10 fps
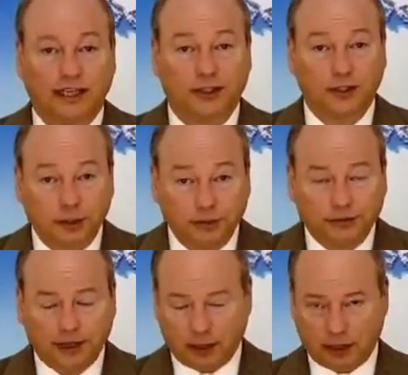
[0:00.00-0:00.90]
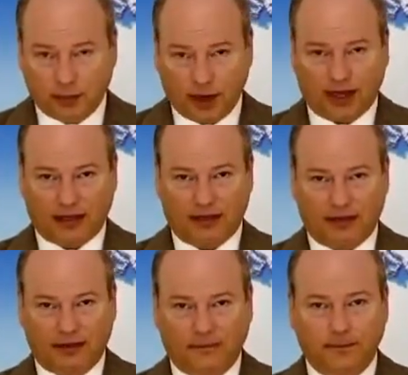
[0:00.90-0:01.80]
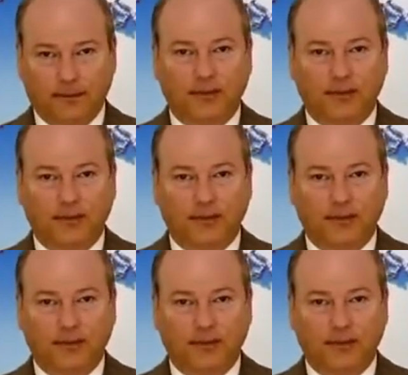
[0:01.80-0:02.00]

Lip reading: in two fundamental ways.